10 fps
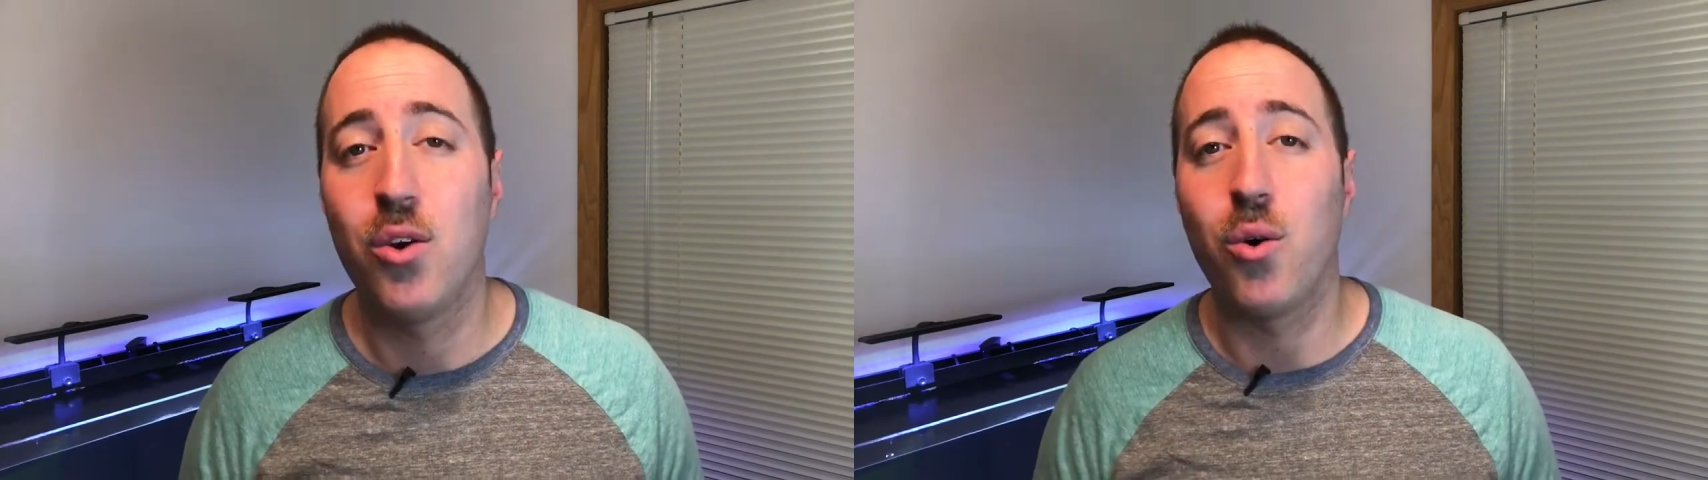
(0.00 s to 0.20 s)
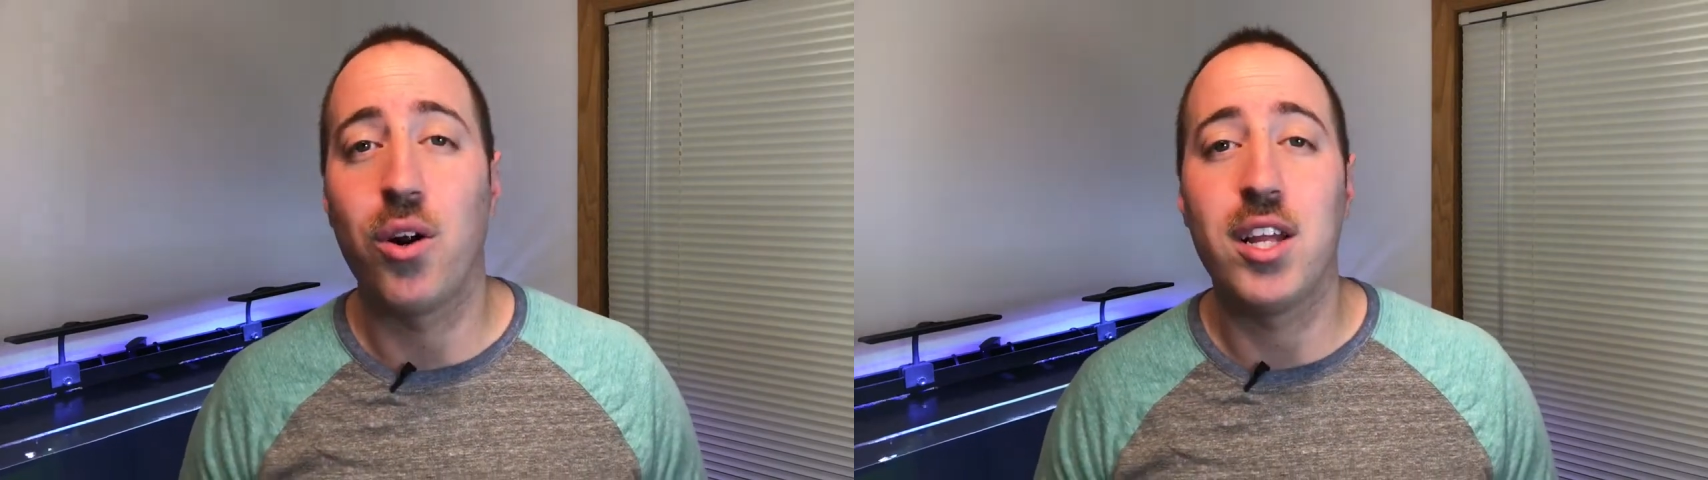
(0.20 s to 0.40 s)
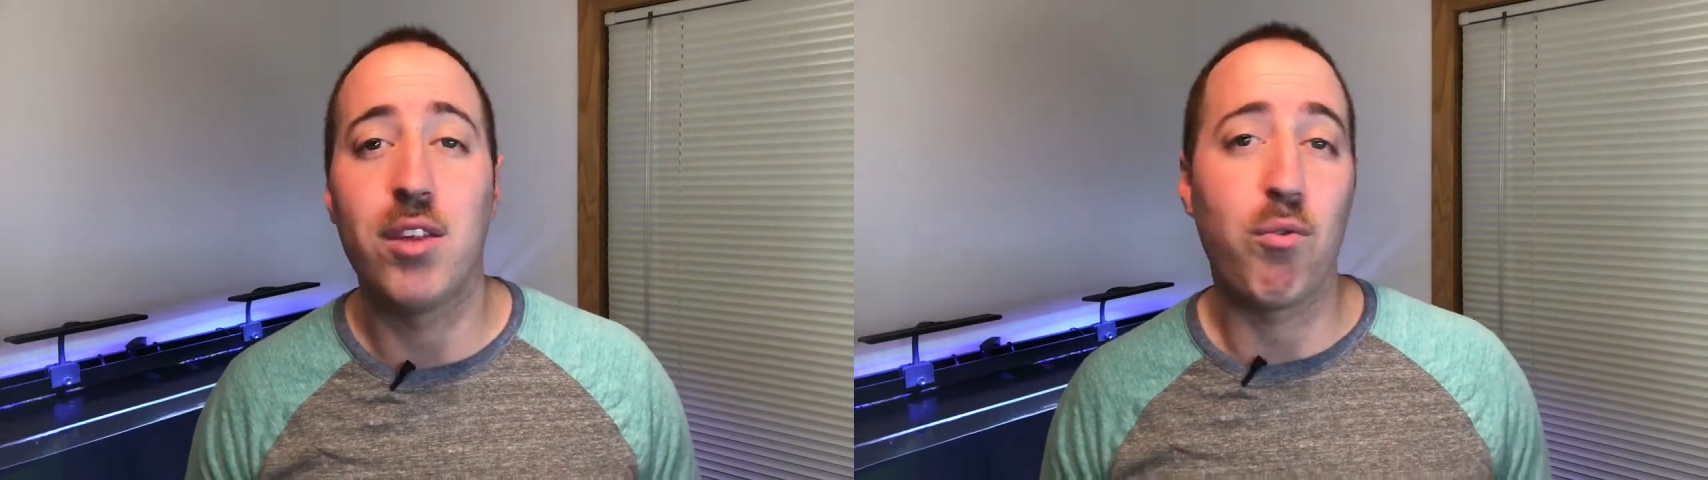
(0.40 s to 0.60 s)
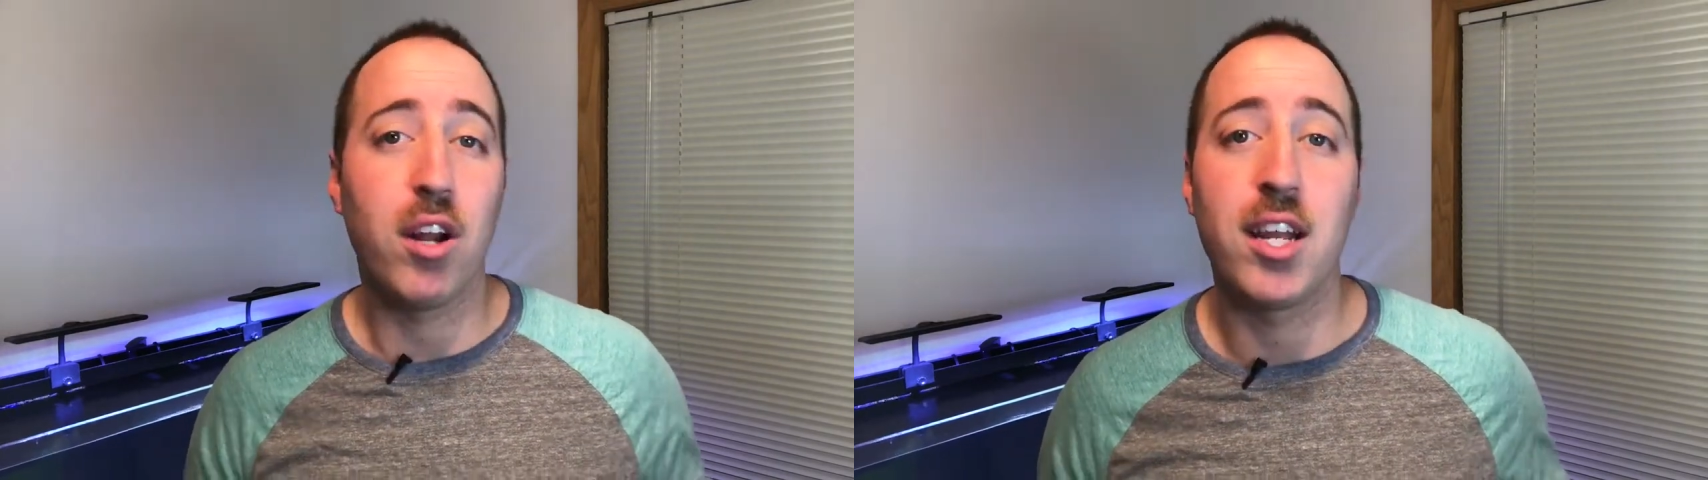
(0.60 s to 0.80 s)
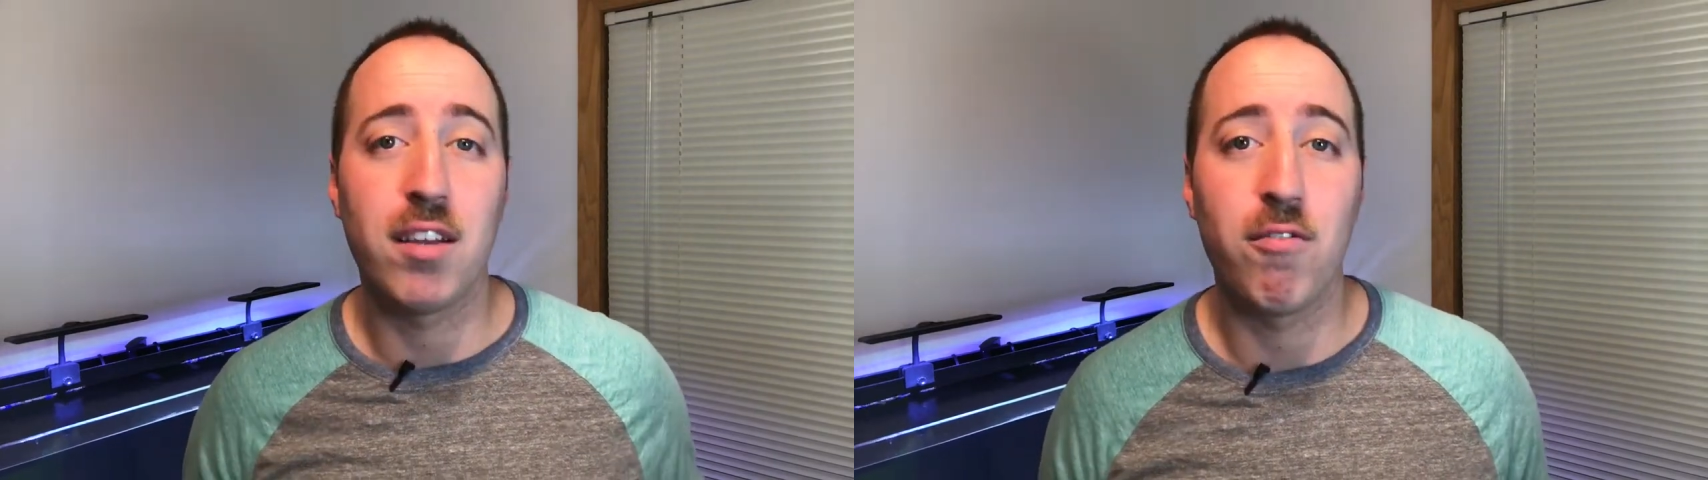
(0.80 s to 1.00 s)
or in the
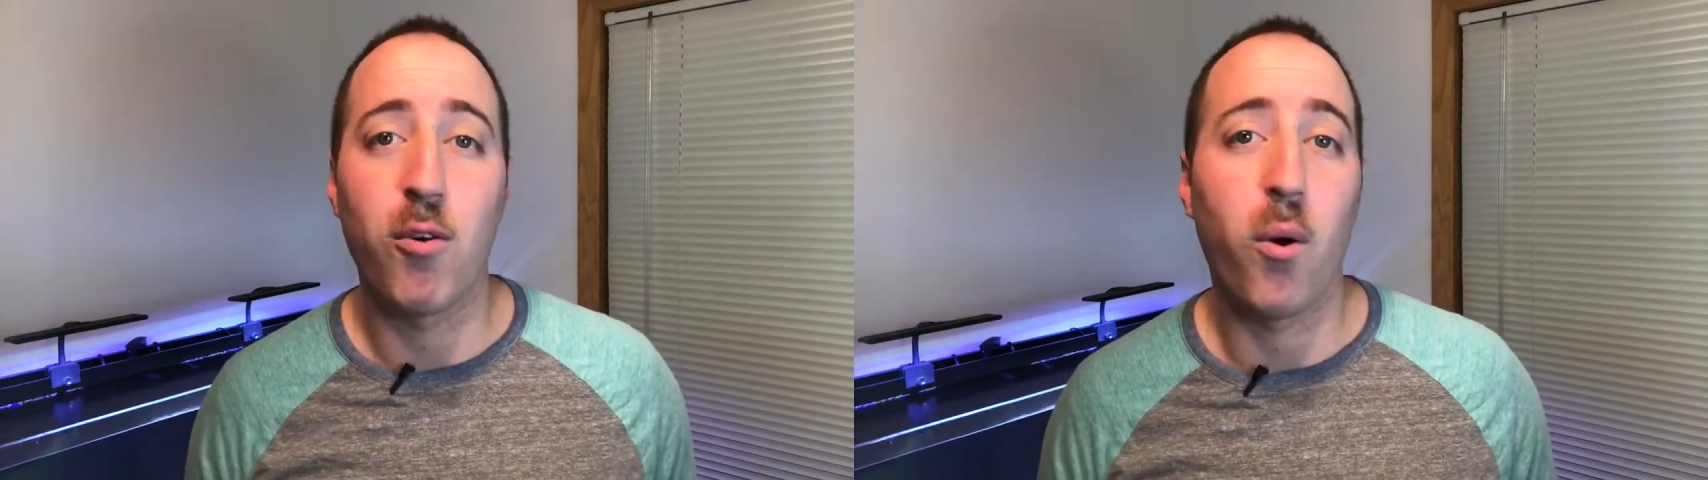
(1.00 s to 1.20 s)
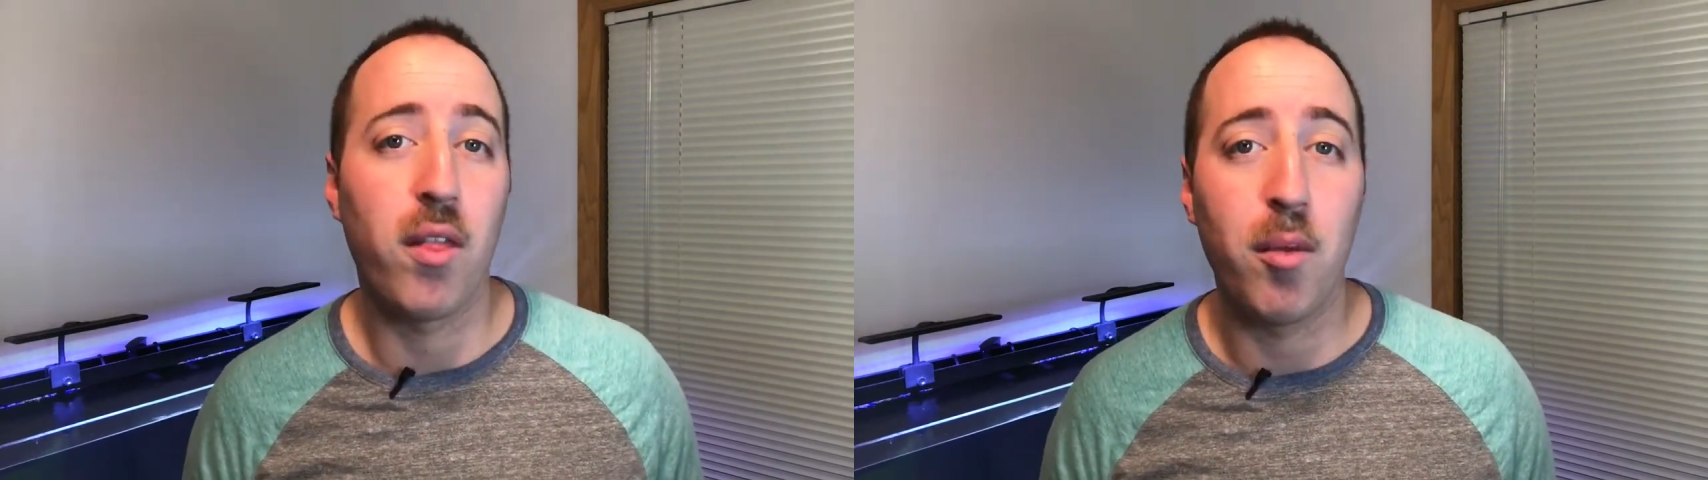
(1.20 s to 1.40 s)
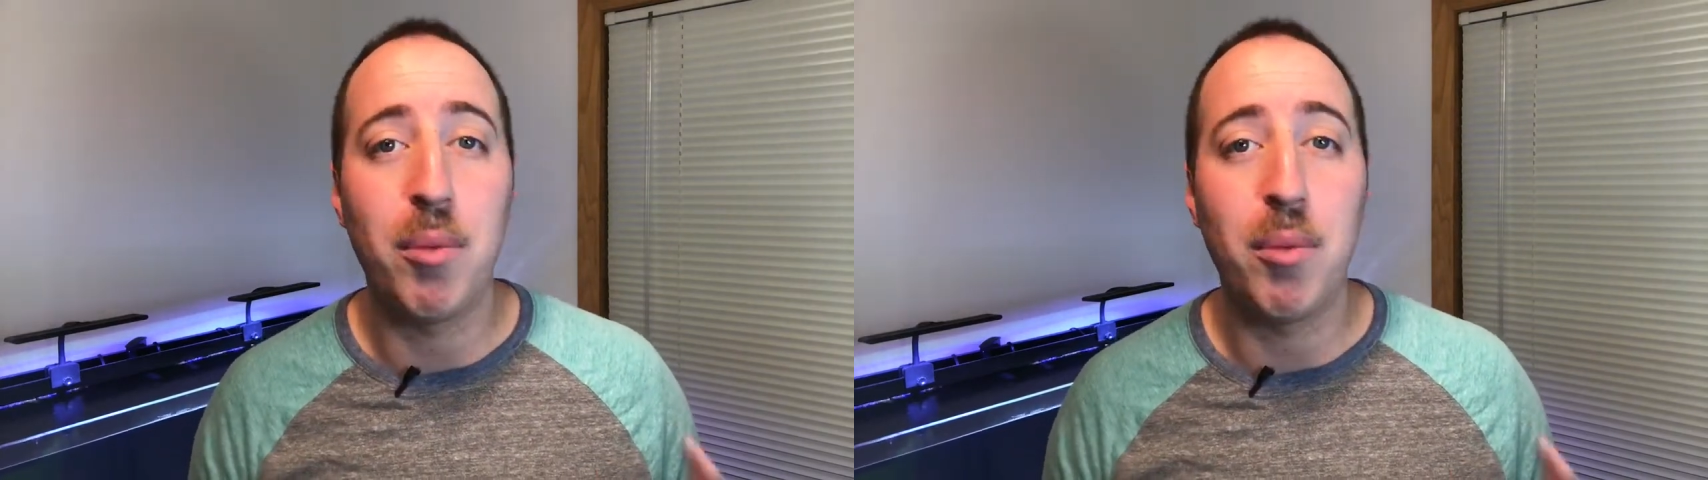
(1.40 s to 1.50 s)
running for the